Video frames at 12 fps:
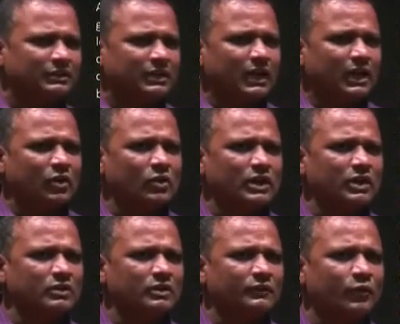
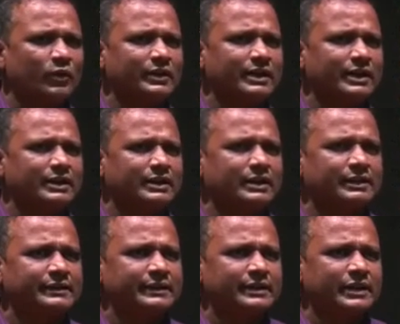around the 400
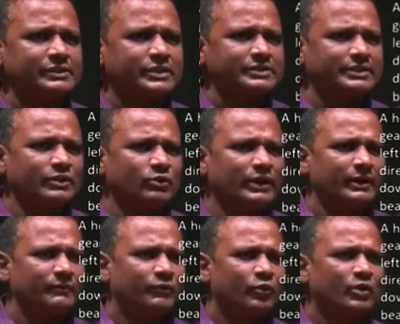as you can see over here
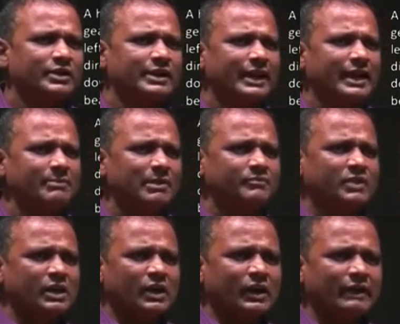400 mm
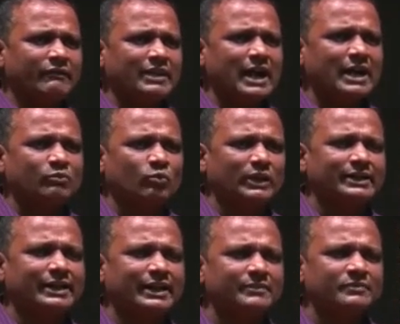we had one
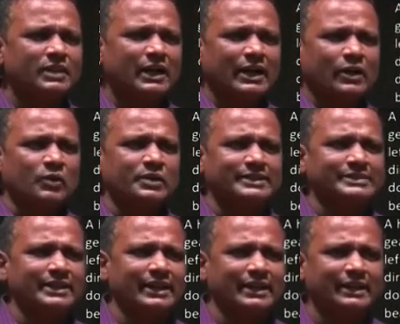gear. I call it as
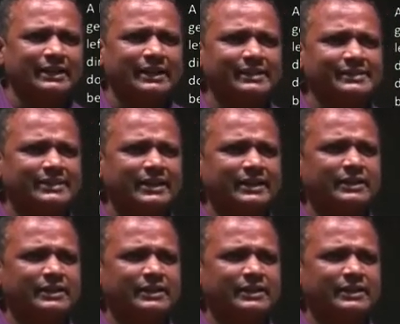a gear C